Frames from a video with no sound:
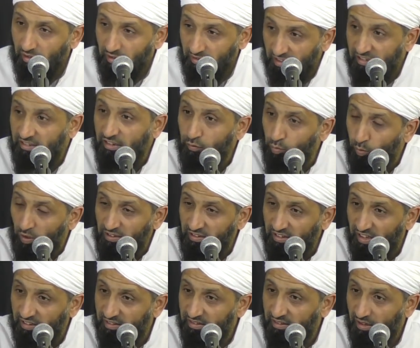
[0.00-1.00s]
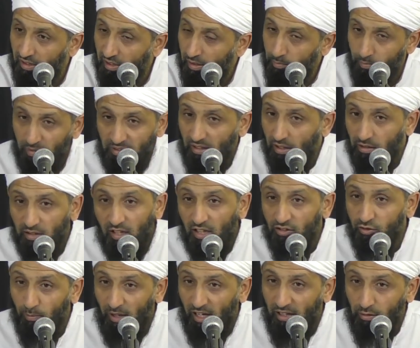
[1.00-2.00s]
This is one test. But Allah
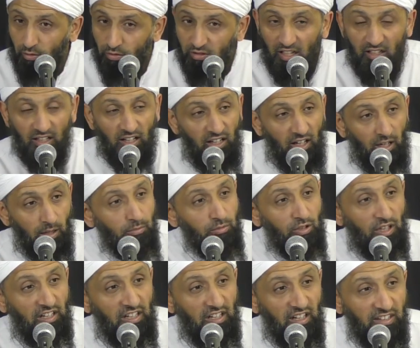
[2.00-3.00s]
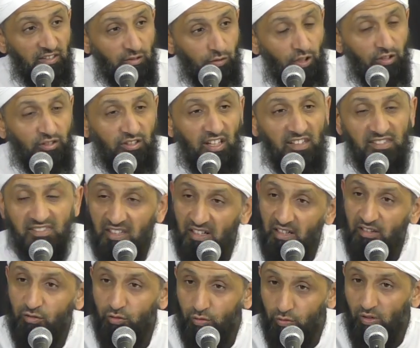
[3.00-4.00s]
subhanahu wa ta'ala, alhamdulillah, is not testing
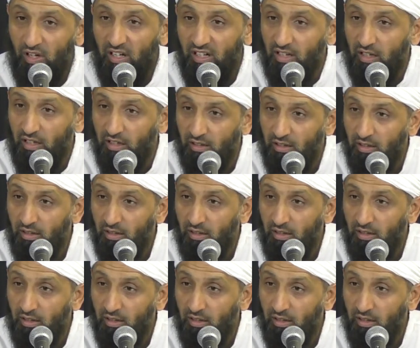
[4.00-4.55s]
us through hunger.